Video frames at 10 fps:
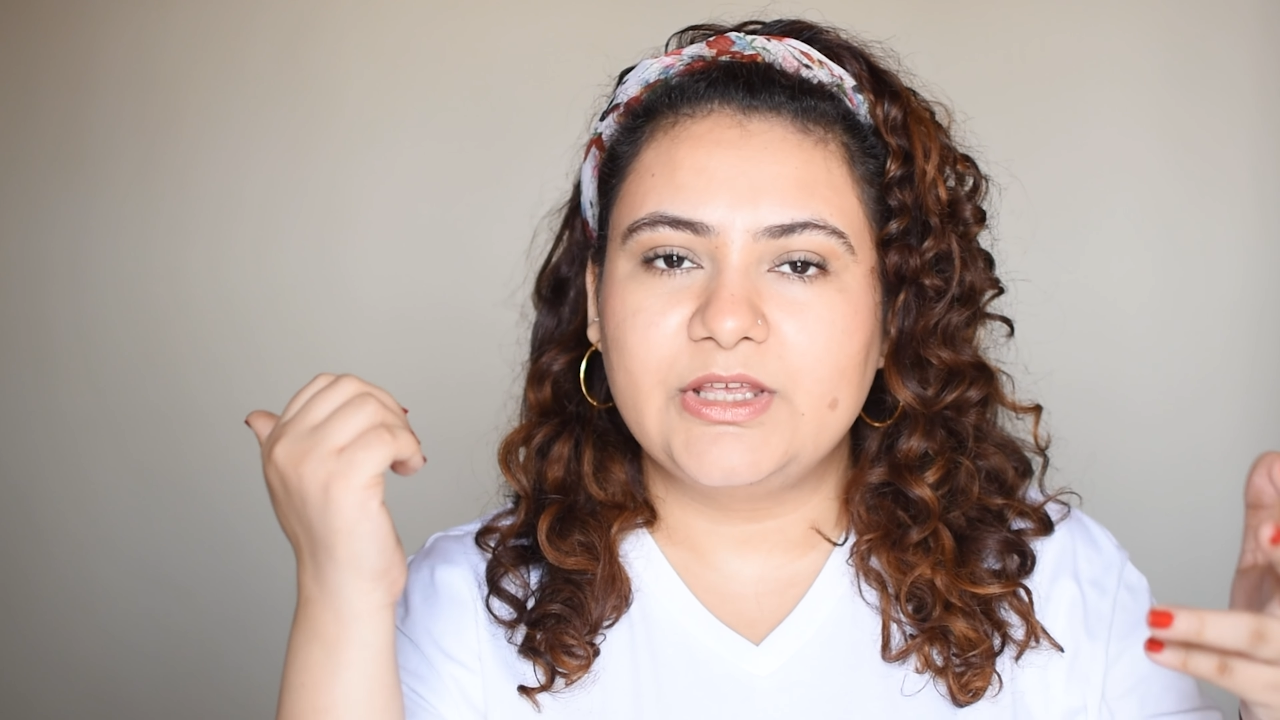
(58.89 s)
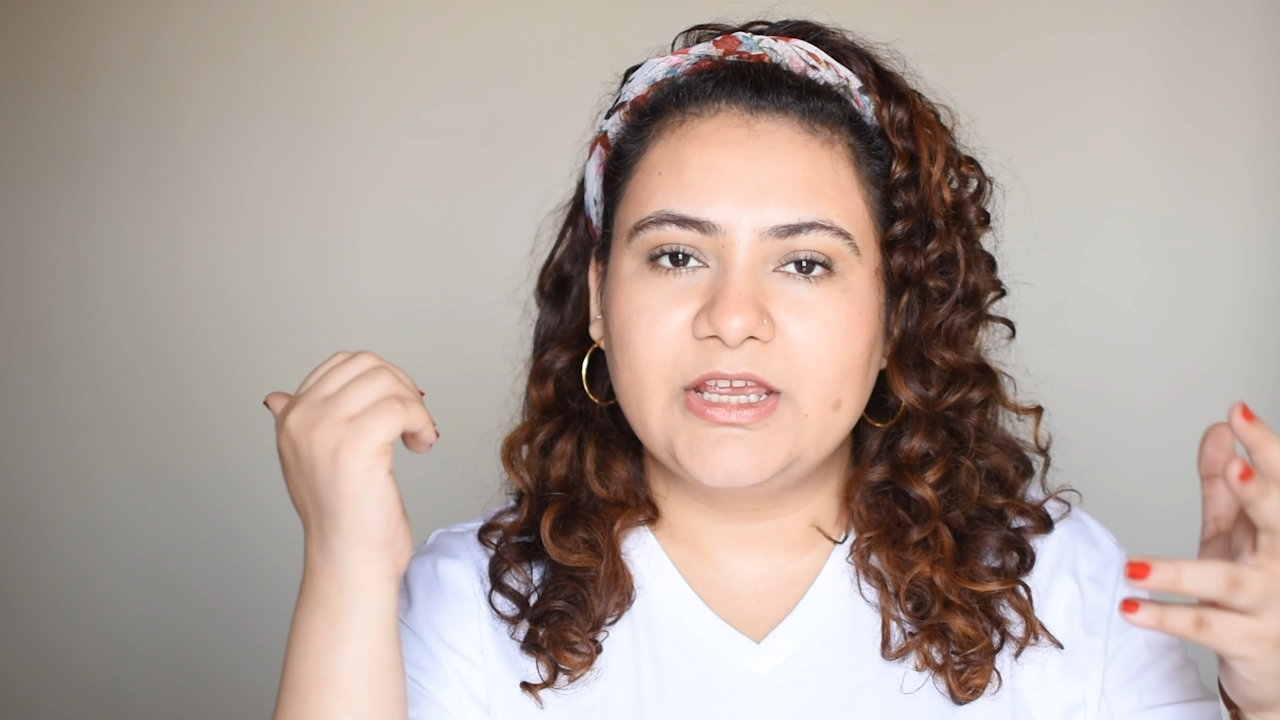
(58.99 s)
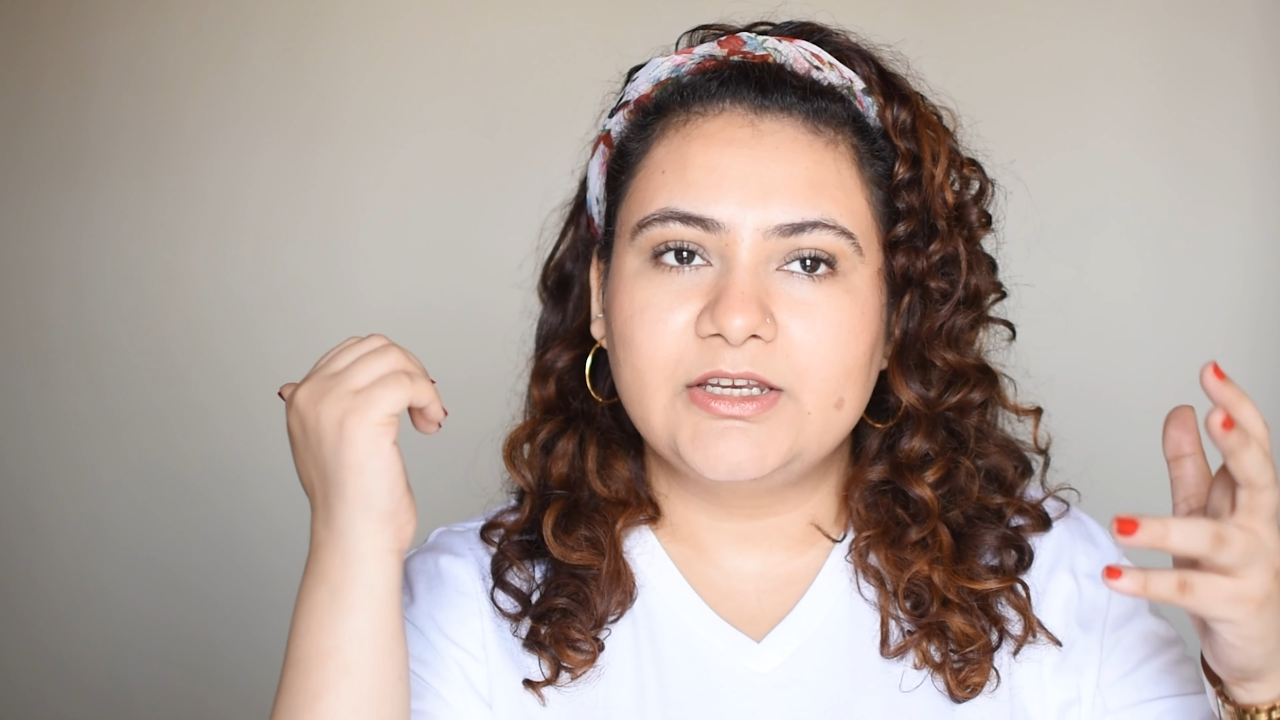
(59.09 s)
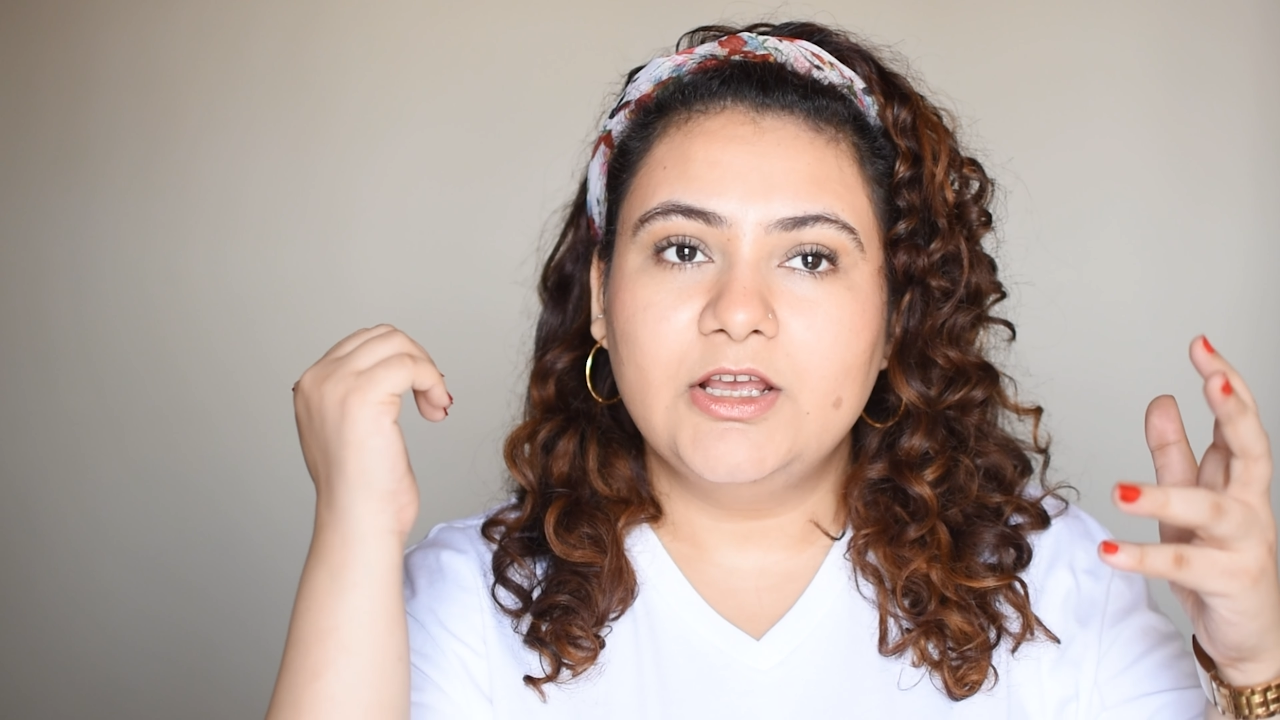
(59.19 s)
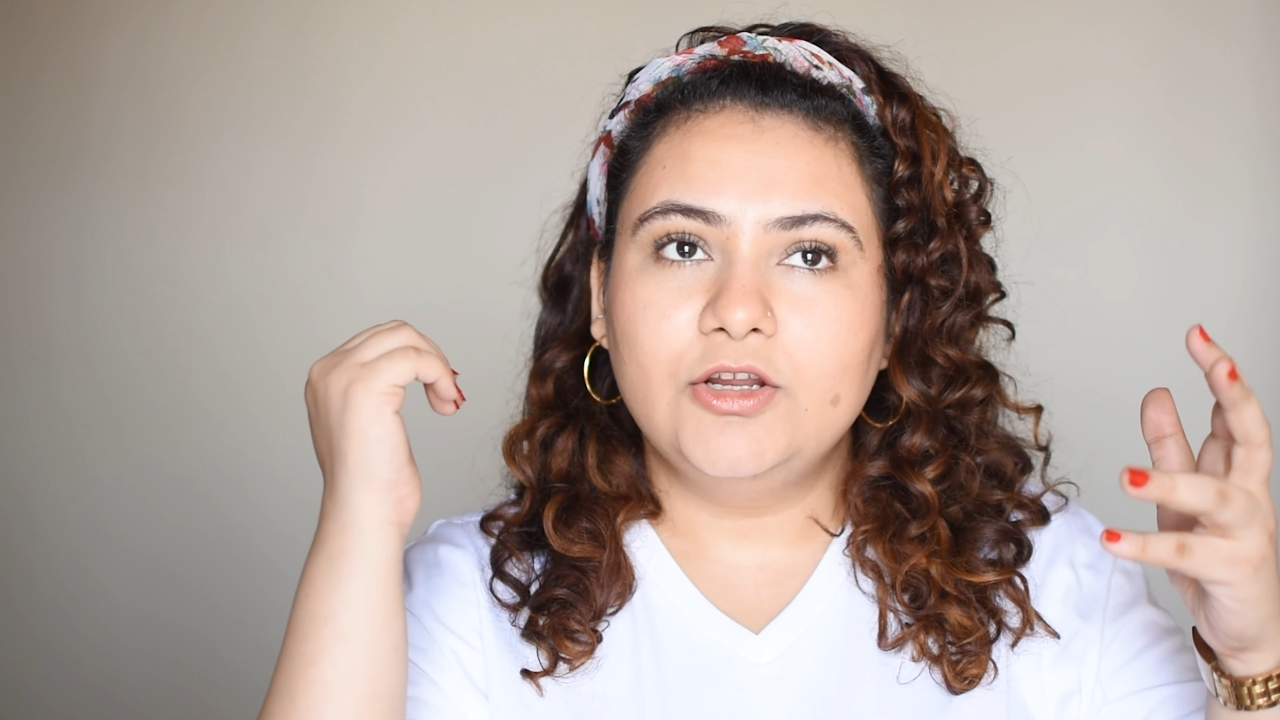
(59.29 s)

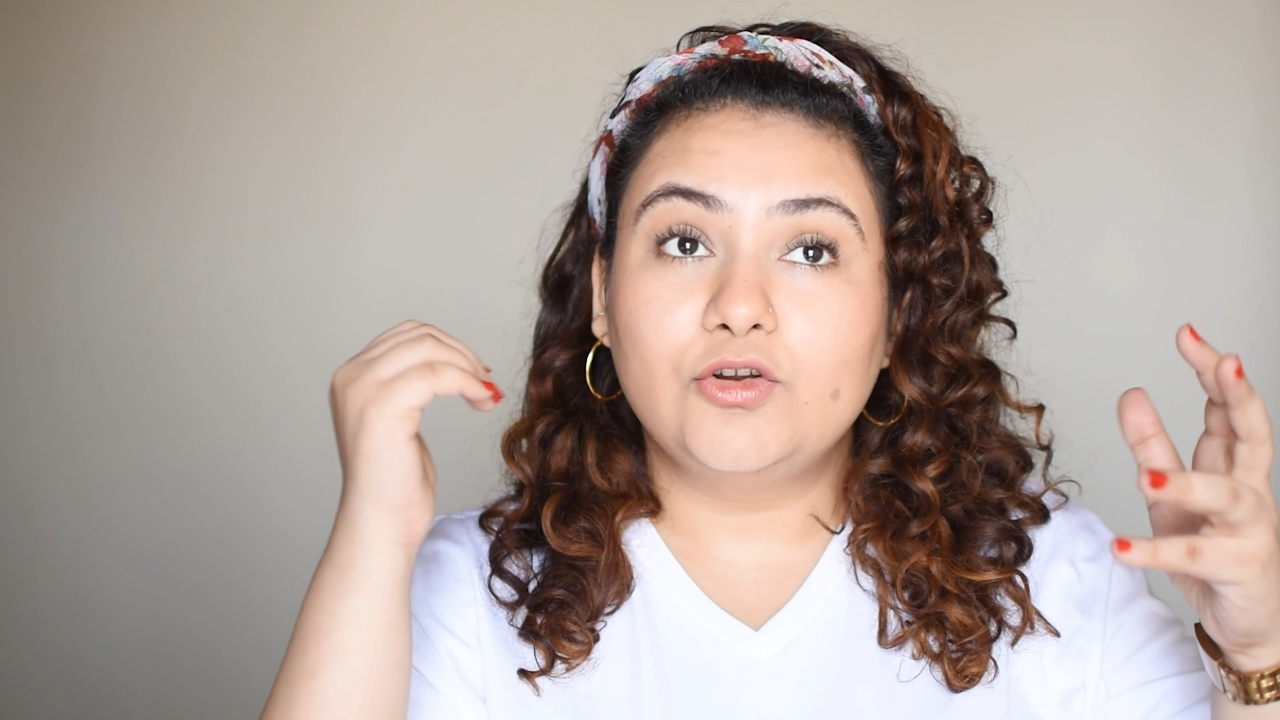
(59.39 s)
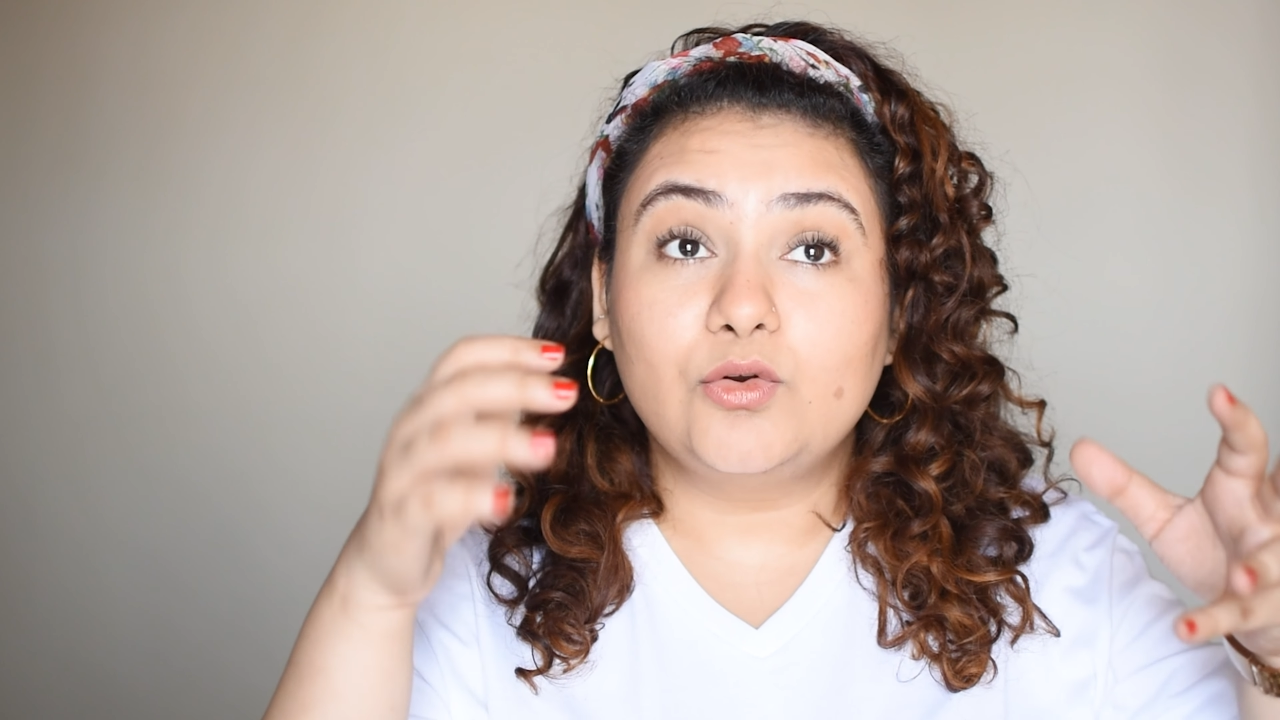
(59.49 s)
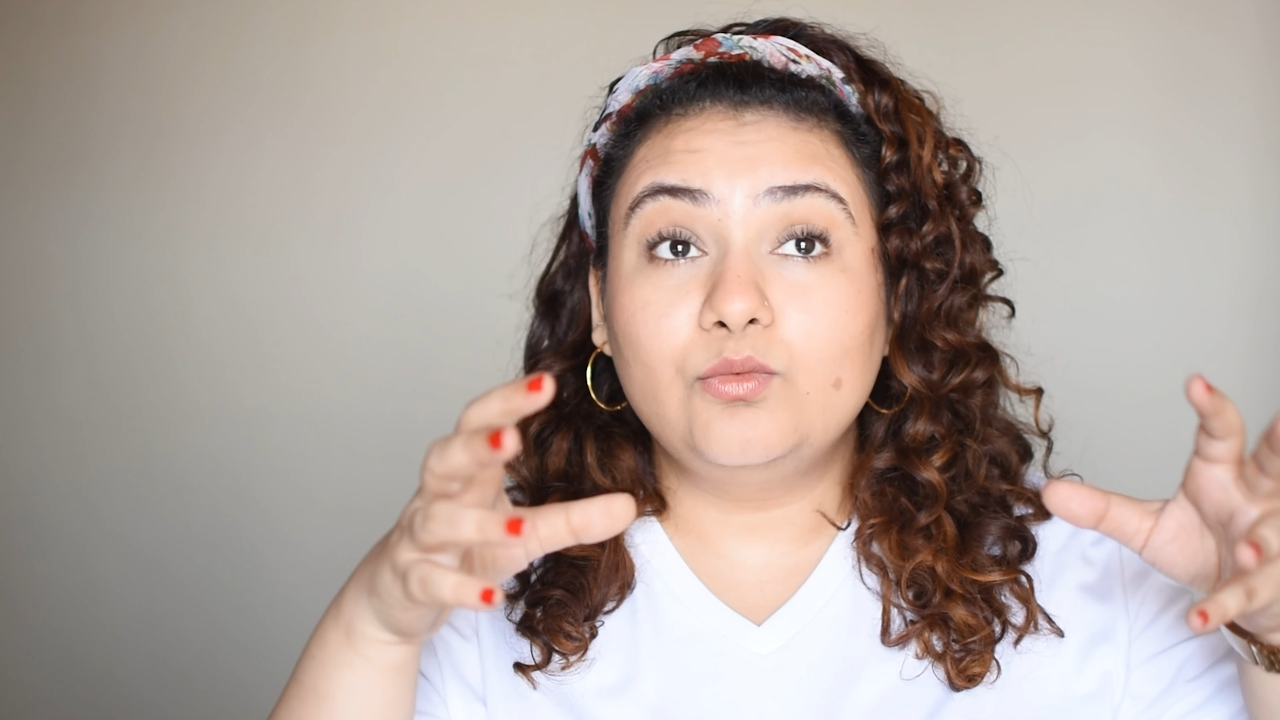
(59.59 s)
that not